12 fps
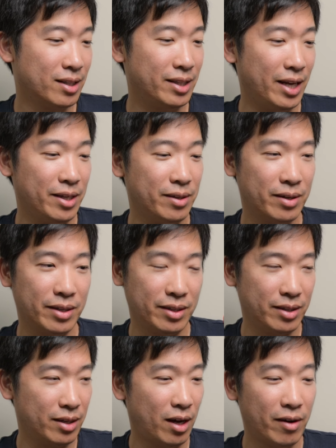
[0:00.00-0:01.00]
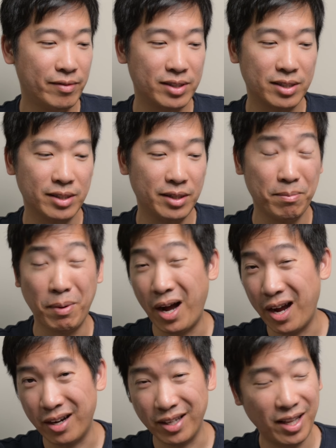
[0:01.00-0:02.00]
that you can obviously
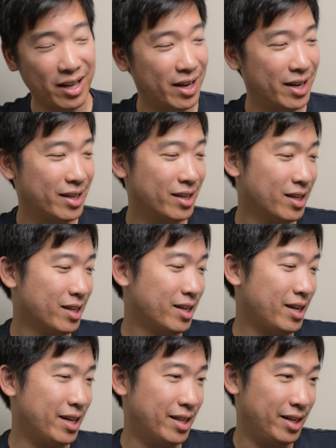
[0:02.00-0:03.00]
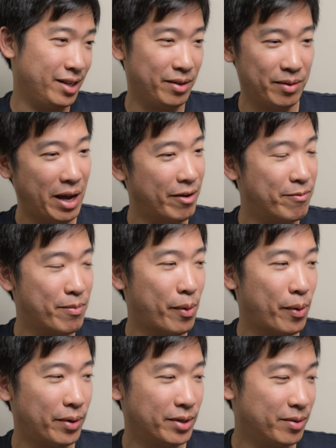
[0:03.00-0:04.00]
buy online, and then you have
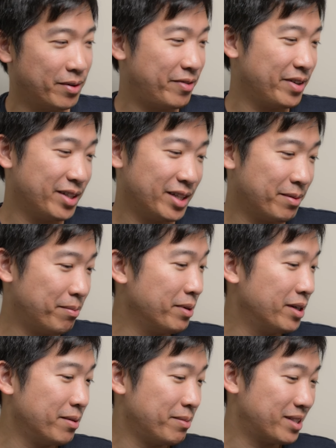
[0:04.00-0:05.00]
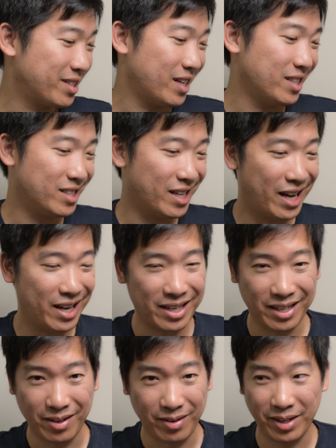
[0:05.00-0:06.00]
more to refill it. But besides that,
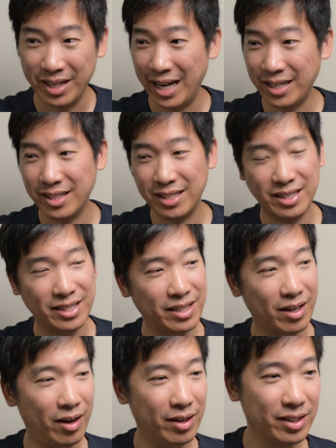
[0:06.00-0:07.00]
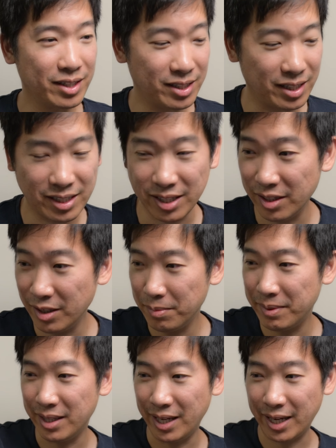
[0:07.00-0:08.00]
you know, you can actually see on this, it's a little
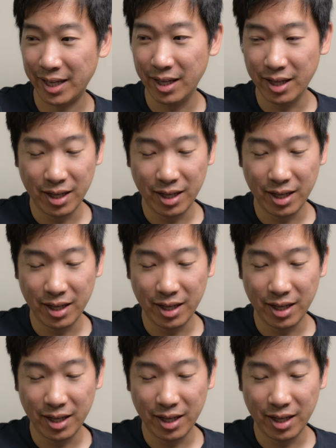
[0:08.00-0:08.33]
bit like